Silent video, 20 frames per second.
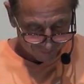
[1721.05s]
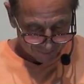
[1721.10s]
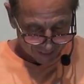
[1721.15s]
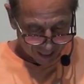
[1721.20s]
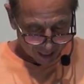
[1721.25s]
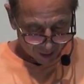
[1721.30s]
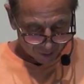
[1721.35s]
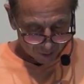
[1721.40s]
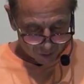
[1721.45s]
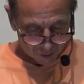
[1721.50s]

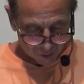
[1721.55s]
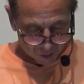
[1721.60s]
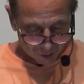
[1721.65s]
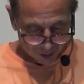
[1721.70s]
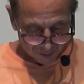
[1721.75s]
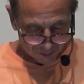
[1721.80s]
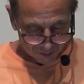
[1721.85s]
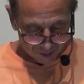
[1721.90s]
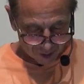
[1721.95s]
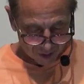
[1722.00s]
how did you
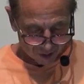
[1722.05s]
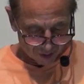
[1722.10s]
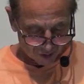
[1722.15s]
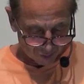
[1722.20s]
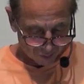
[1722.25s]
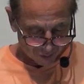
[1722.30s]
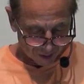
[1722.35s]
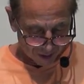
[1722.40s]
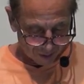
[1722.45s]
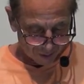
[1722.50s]
come into here
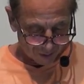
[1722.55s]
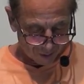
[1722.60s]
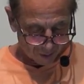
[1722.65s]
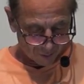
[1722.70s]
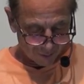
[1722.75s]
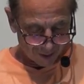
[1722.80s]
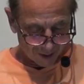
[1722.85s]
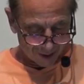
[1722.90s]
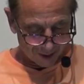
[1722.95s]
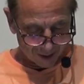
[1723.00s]
without a
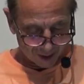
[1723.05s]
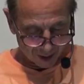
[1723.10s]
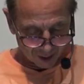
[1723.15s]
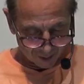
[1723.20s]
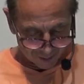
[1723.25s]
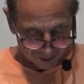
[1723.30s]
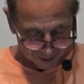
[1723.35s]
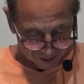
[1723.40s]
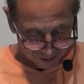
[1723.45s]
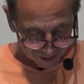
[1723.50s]
wedding
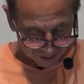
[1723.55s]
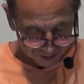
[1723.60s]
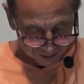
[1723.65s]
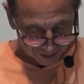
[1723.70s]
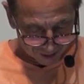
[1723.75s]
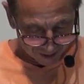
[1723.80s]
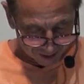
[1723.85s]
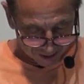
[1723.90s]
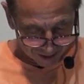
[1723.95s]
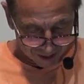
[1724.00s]
garment?
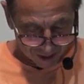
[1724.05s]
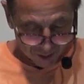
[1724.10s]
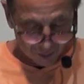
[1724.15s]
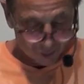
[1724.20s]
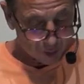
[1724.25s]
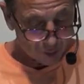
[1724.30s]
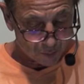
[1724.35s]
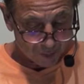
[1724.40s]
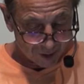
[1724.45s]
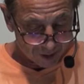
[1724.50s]
And he
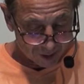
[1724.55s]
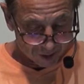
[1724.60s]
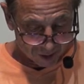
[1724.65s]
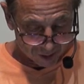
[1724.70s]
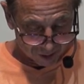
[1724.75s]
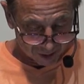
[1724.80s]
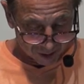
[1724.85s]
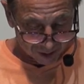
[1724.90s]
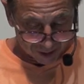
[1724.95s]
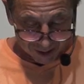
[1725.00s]
was
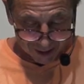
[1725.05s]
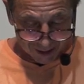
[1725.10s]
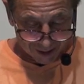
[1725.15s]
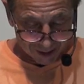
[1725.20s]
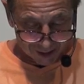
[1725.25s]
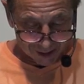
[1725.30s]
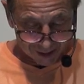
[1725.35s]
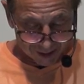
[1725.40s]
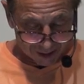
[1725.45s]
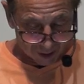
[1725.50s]
speechless. And the
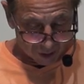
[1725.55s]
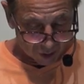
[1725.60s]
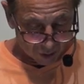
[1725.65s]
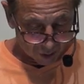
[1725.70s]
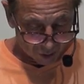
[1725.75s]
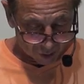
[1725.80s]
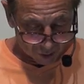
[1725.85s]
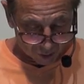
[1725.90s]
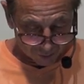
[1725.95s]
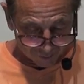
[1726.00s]
king said to
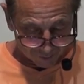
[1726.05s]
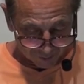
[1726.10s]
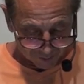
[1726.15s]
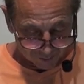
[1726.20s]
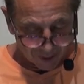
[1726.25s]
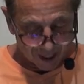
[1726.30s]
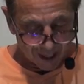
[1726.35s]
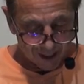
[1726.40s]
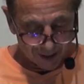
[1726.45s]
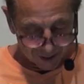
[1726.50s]
the servant,
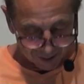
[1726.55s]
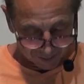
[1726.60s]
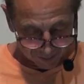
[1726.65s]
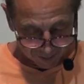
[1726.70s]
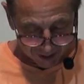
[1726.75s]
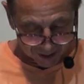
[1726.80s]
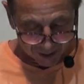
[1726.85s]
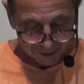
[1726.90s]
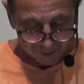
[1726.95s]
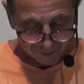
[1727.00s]
Bind him
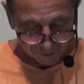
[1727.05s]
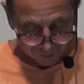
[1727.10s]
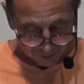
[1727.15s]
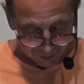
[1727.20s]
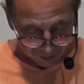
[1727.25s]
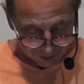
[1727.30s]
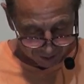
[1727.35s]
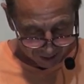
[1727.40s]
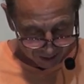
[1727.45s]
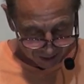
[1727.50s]
hand and
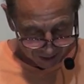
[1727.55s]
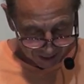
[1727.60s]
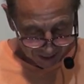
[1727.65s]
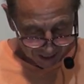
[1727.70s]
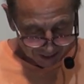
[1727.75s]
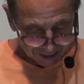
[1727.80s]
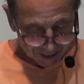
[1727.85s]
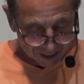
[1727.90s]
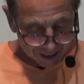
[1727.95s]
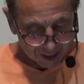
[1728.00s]
foot.
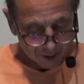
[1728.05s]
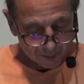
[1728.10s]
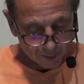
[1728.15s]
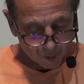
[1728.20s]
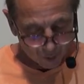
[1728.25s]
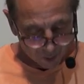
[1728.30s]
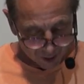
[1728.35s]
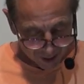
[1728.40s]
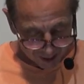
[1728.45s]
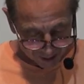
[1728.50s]
Take him
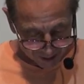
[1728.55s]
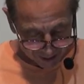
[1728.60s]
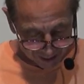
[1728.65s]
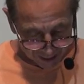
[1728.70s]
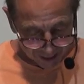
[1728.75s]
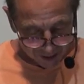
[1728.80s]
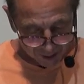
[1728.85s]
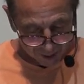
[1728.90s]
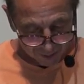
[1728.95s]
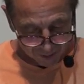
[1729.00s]
away and
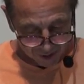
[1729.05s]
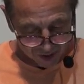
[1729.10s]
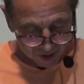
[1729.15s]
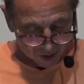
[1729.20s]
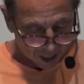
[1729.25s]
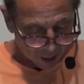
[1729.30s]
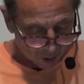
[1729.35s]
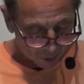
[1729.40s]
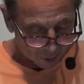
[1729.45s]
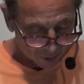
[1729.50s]
cast him into
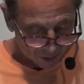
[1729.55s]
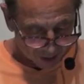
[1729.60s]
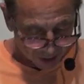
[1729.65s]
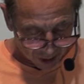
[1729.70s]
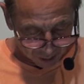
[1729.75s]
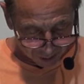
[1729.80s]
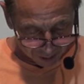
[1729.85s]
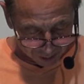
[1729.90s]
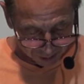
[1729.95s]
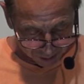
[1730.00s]
outer
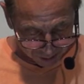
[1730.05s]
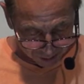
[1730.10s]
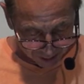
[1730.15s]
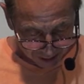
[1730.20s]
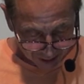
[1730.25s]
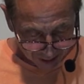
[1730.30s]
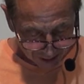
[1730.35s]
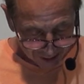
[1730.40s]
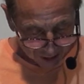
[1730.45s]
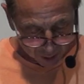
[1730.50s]
darkness.
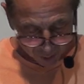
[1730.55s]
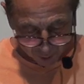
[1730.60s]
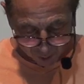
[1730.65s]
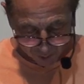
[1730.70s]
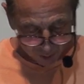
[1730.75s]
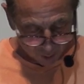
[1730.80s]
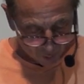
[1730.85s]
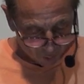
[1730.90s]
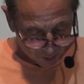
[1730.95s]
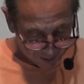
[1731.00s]
There will
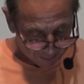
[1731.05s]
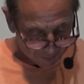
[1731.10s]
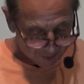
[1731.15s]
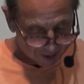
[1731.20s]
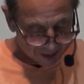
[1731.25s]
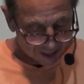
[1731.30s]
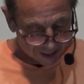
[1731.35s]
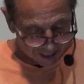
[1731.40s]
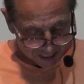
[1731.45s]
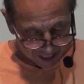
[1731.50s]
be weeping
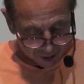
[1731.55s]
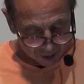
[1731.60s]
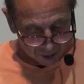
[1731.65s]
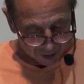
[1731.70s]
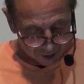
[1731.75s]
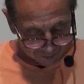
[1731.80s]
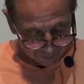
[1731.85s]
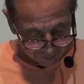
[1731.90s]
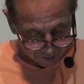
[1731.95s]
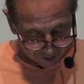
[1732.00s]
and
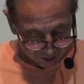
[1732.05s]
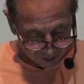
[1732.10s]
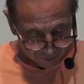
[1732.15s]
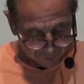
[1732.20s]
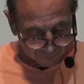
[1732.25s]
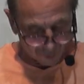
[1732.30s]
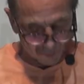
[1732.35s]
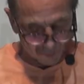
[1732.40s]
gnashing of teeth, for